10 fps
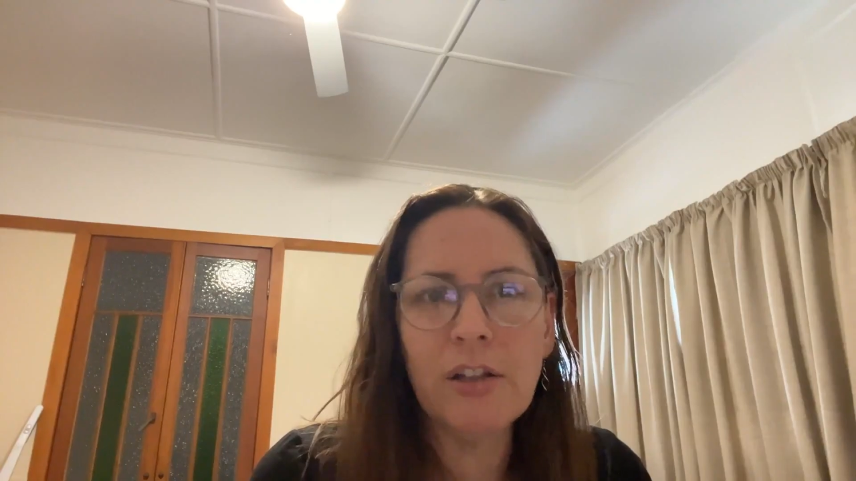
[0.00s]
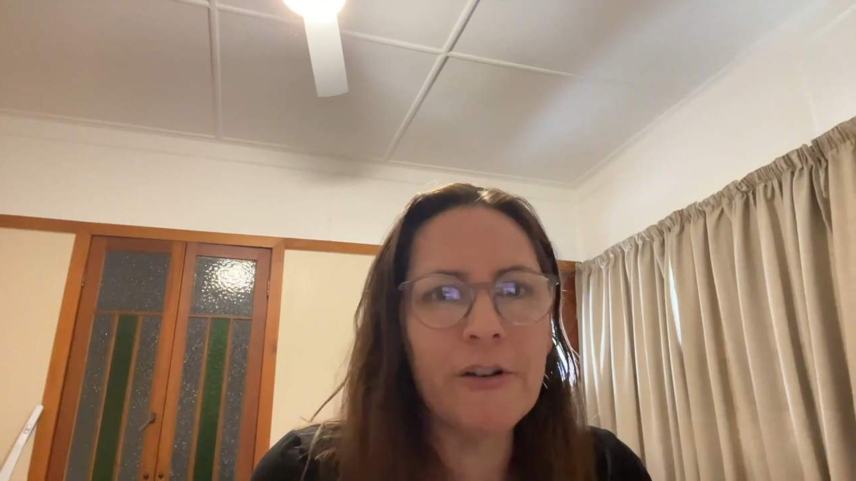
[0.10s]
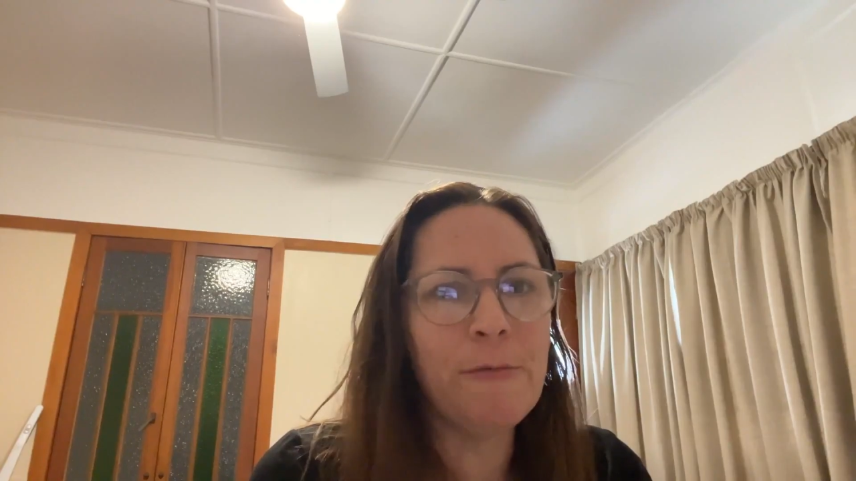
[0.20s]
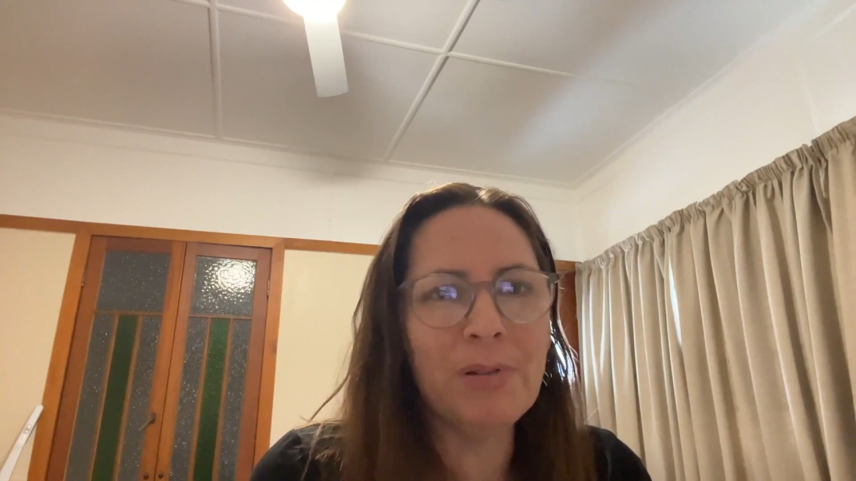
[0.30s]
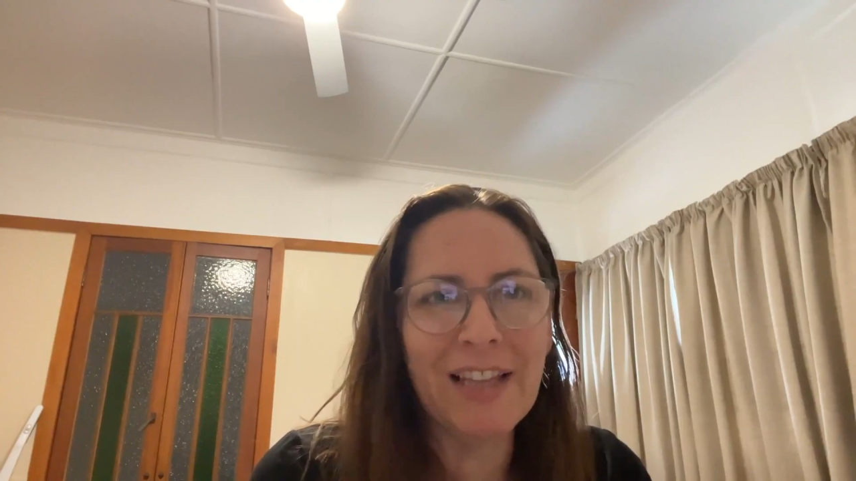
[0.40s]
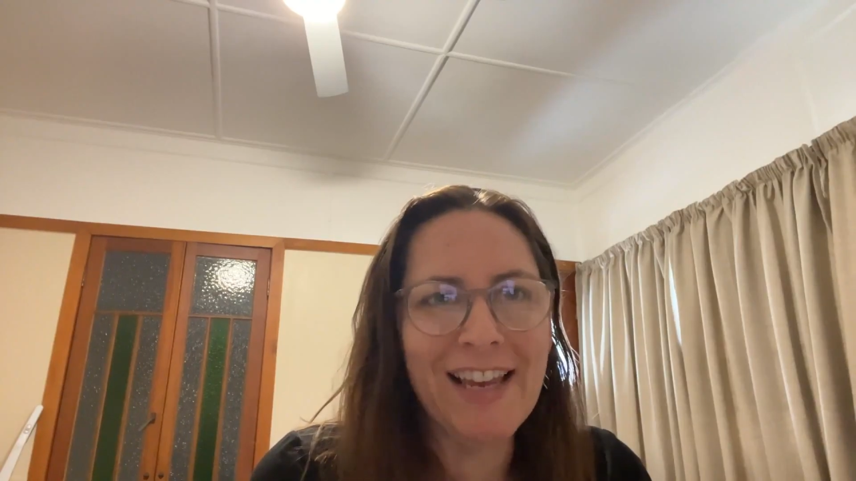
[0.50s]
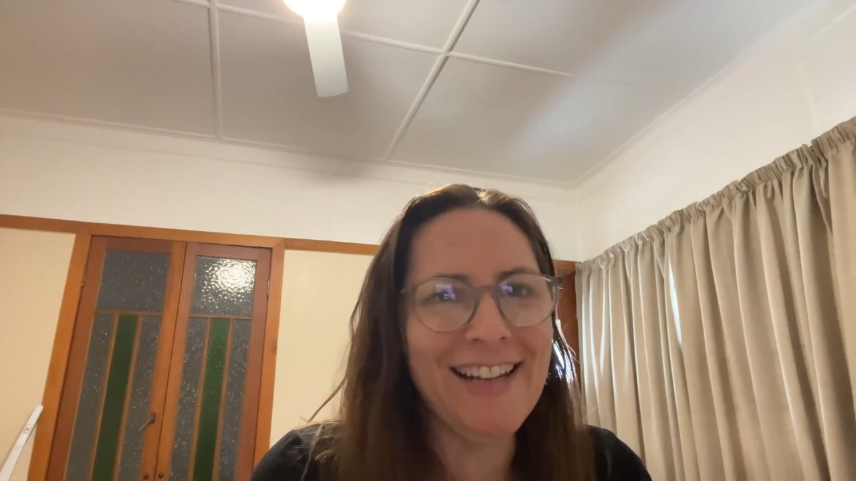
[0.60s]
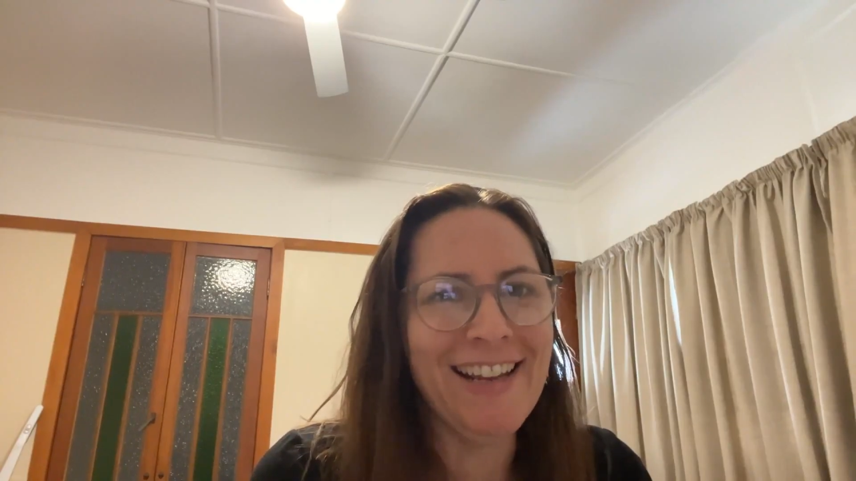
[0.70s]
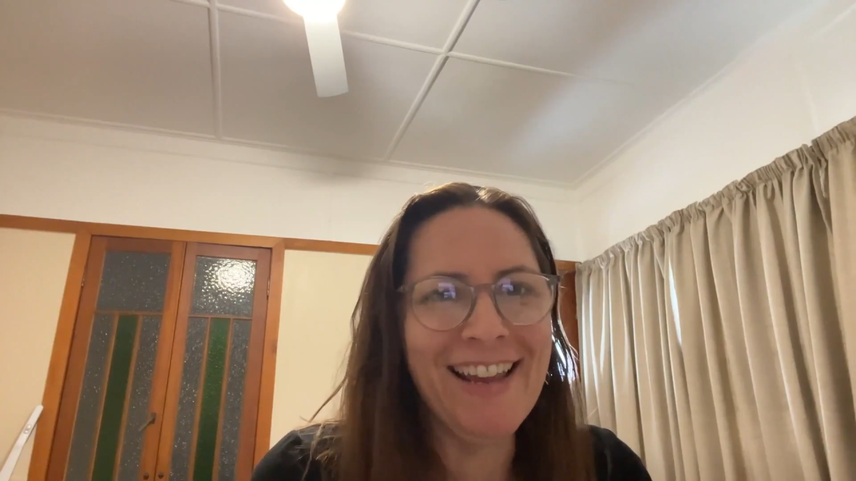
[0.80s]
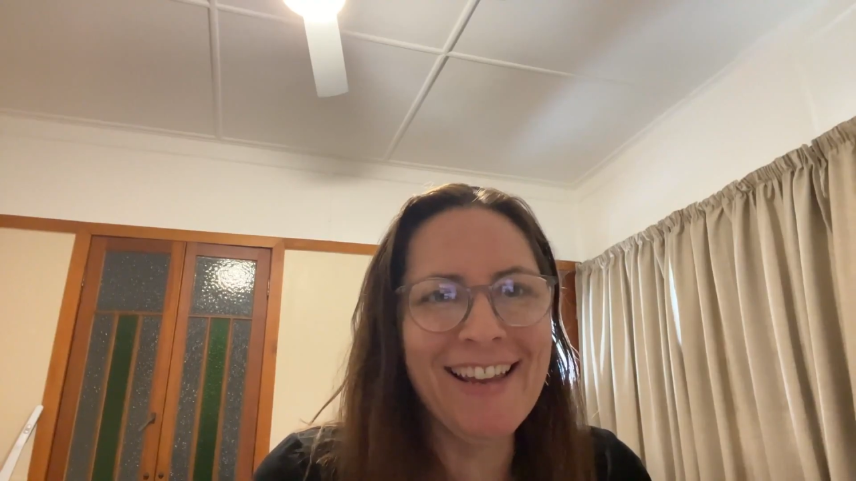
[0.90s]
A lot of
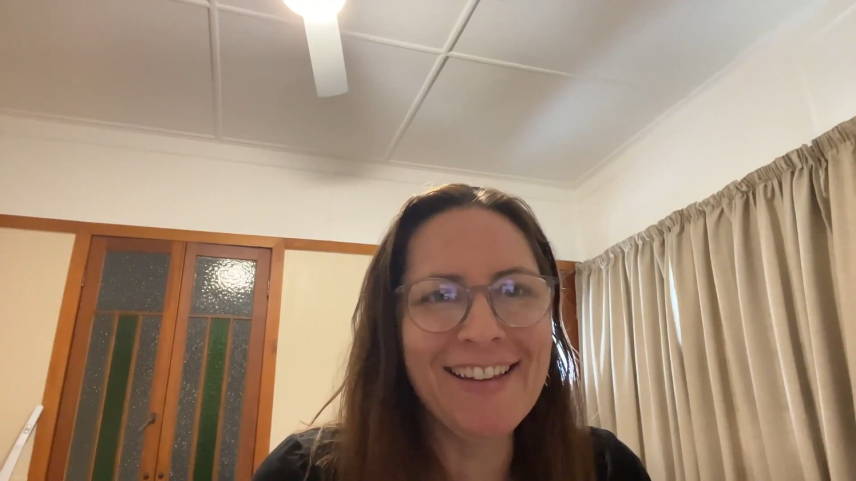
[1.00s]
planning,